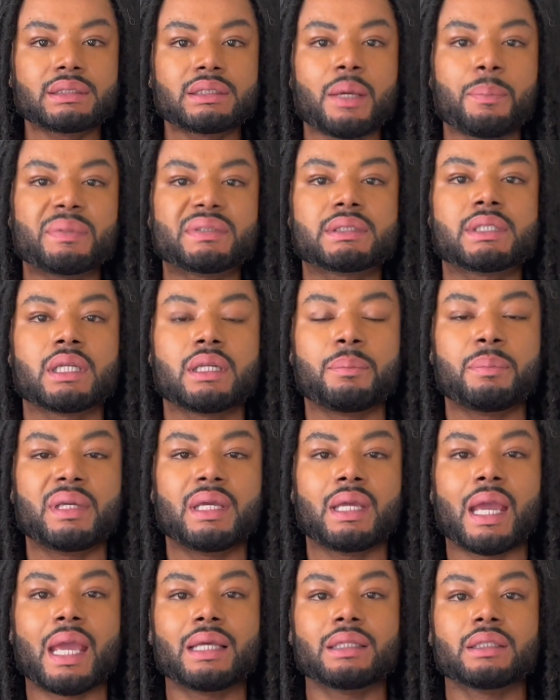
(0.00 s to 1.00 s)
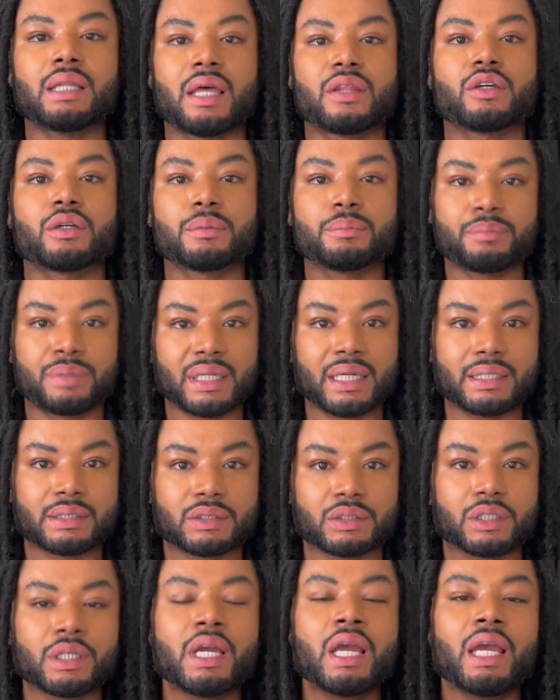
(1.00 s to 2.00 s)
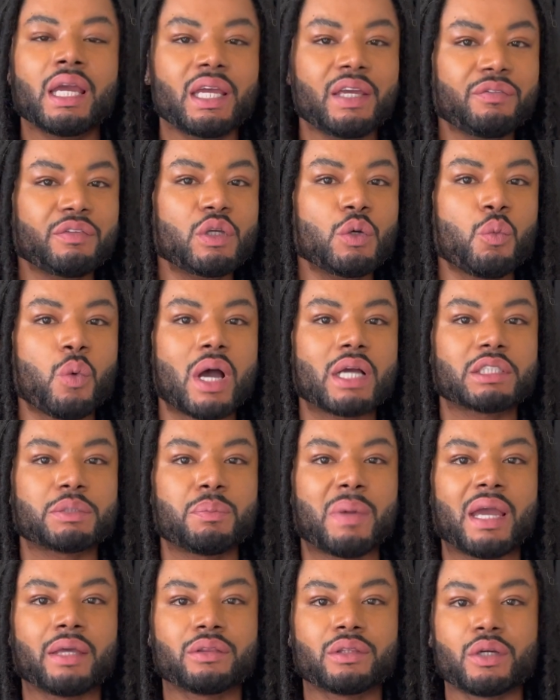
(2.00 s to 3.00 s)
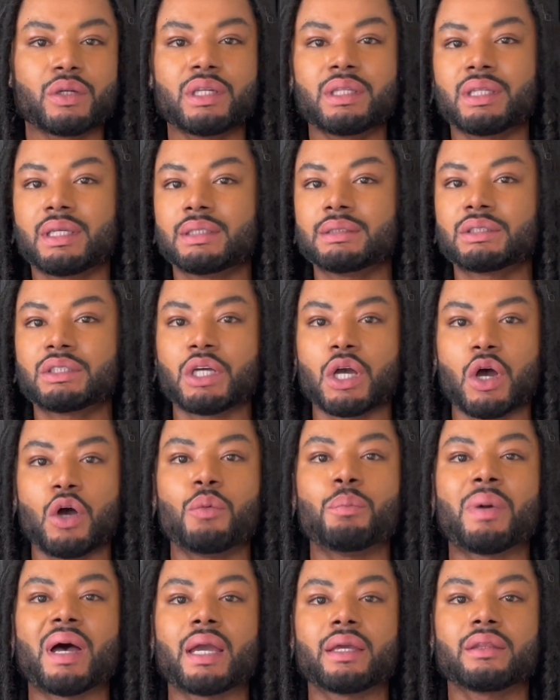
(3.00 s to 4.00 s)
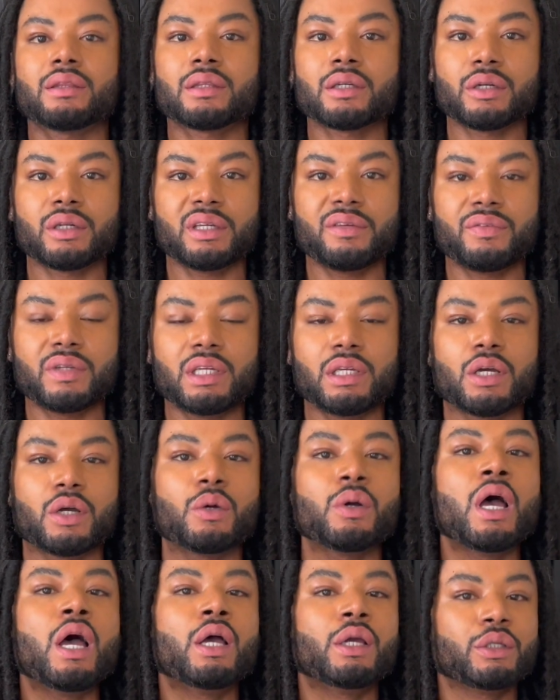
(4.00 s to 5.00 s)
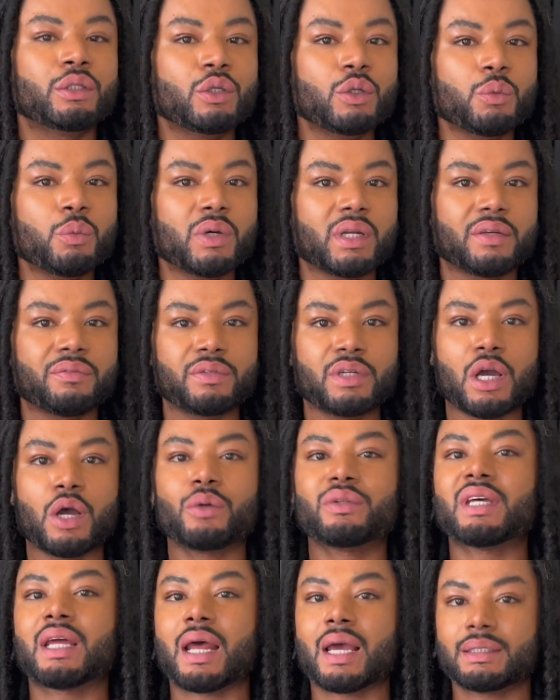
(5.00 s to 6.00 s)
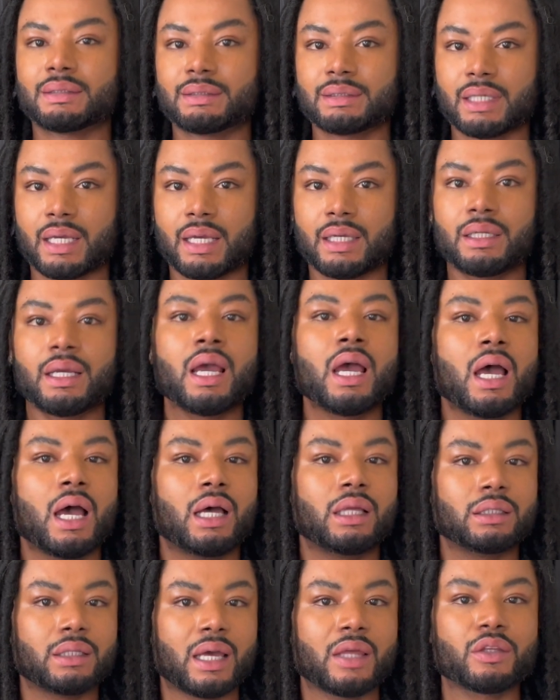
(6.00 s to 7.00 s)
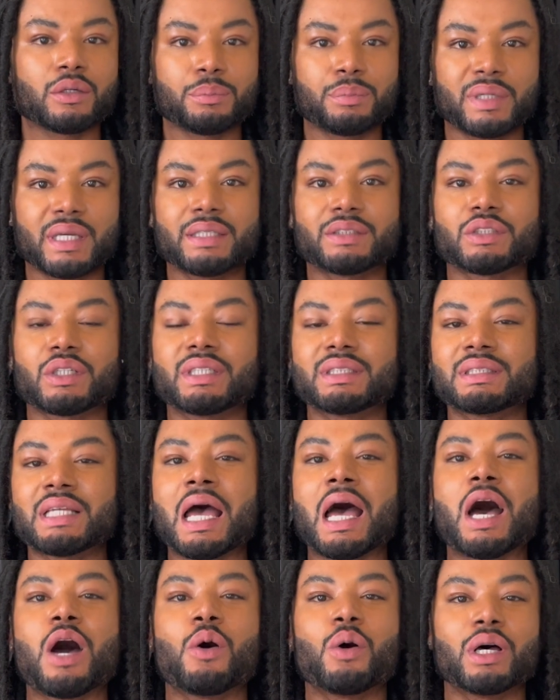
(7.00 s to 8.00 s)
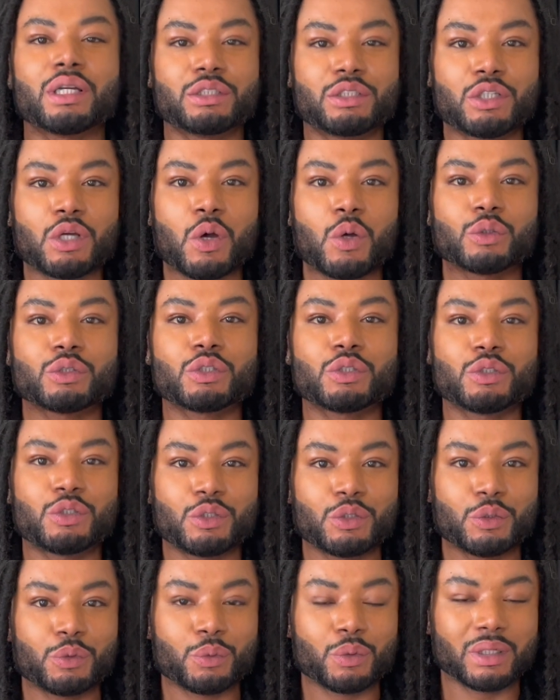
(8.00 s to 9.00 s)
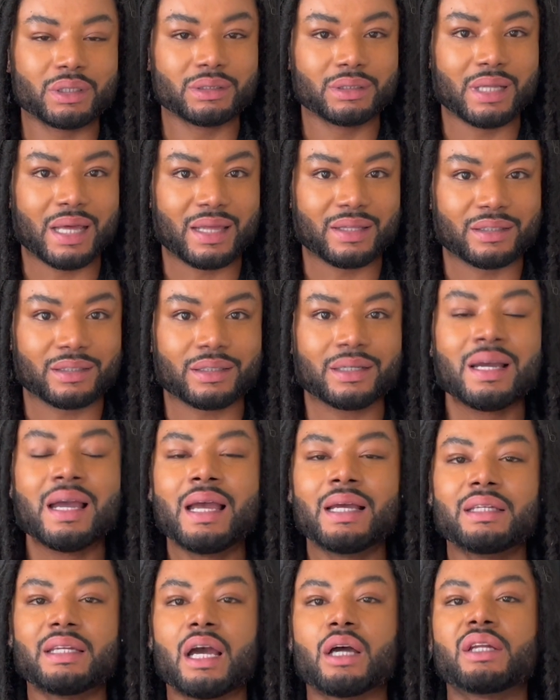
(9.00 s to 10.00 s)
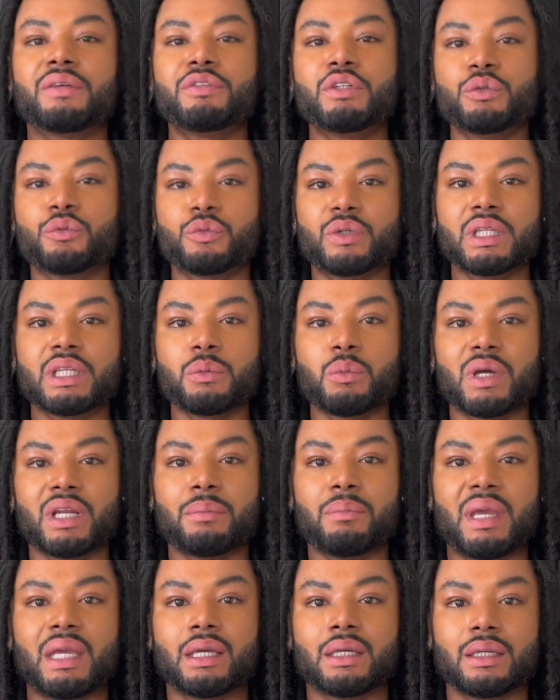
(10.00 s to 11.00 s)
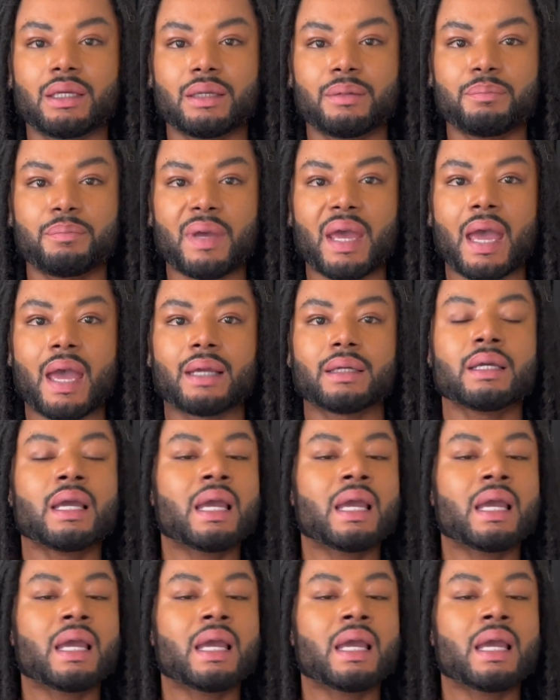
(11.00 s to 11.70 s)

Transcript: up is going to be a leather blazer. If you watch my 30 Things to Own by 30 video, you would have known that I said a leather blazer is how adults do leather. Now, if you really want to make an impact